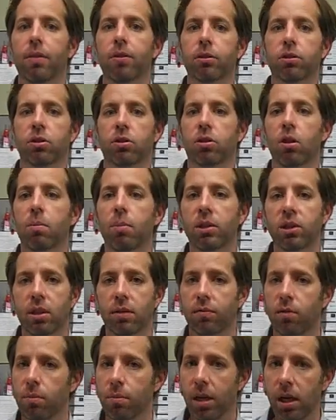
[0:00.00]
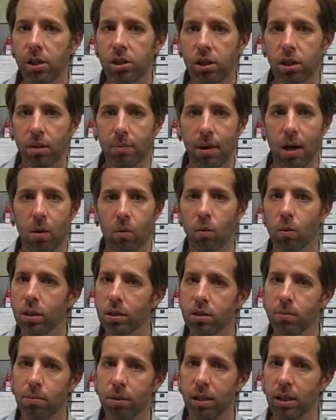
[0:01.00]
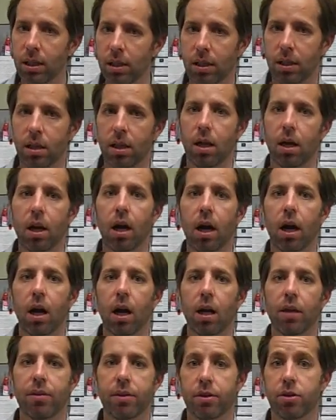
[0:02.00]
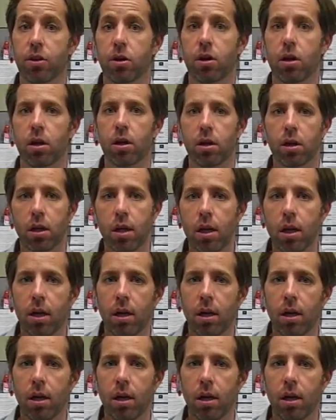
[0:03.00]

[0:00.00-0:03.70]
there's so much information about what's beneath the dirt,